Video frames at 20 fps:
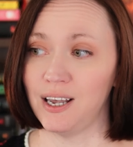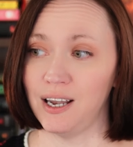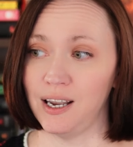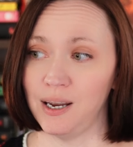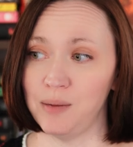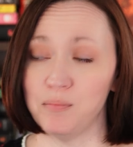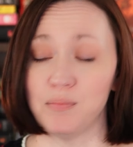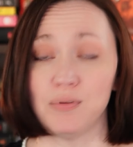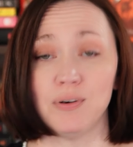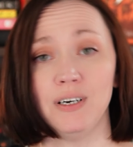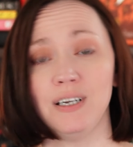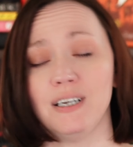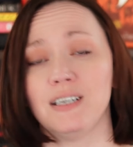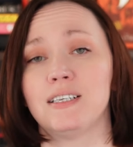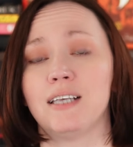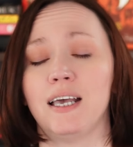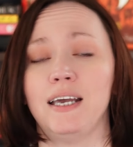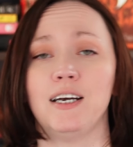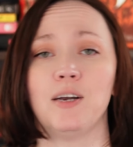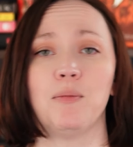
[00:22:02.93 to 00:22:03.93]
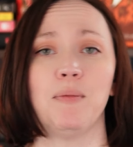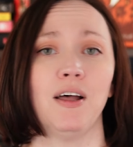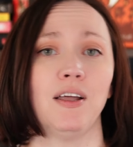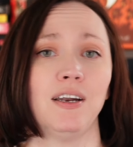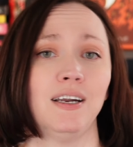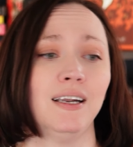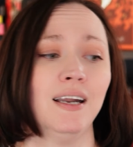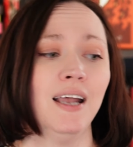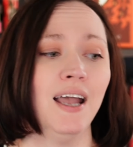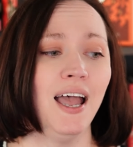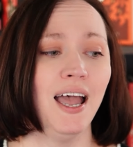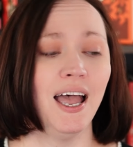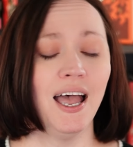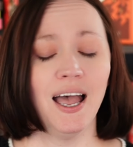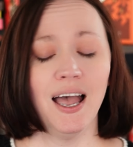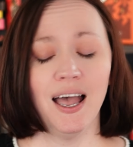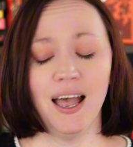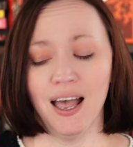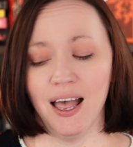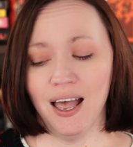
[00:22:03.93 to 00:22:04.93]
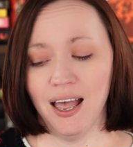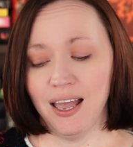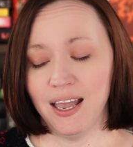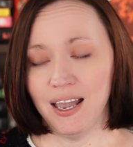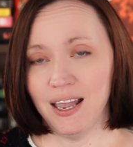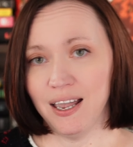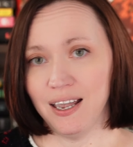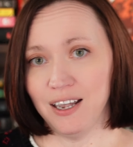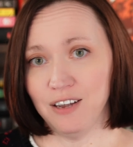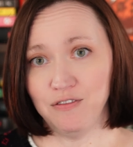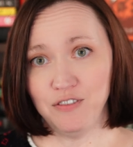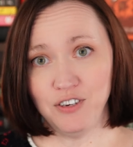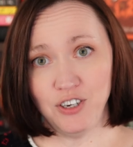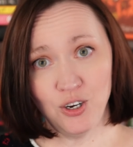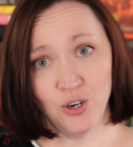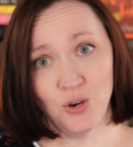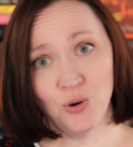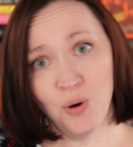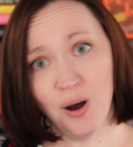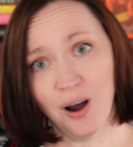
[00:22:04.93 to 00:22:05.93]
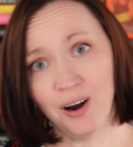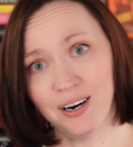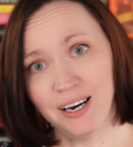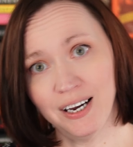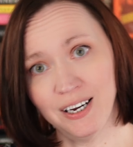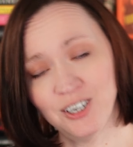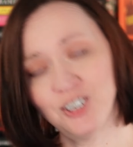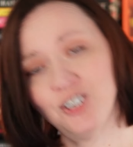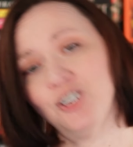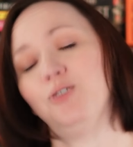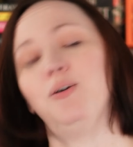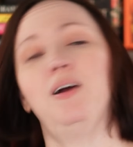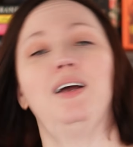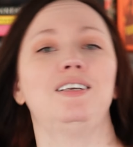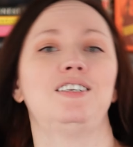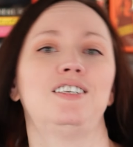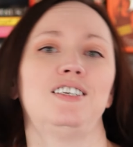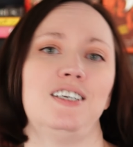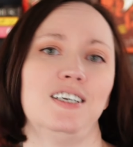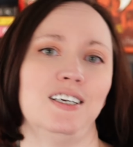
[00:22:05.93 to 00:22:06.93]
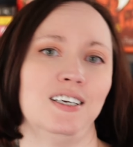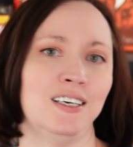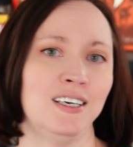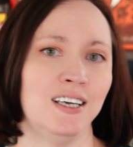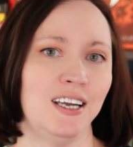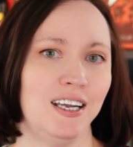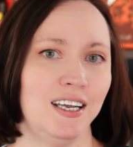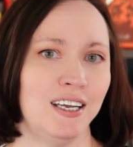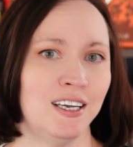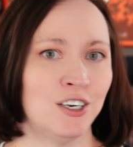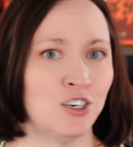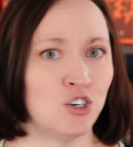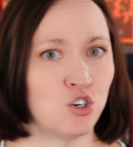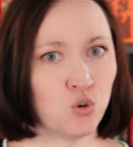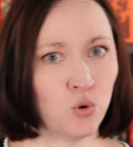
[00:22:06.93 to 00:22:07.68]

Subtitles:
I'm pretty excited about it. If you are interested in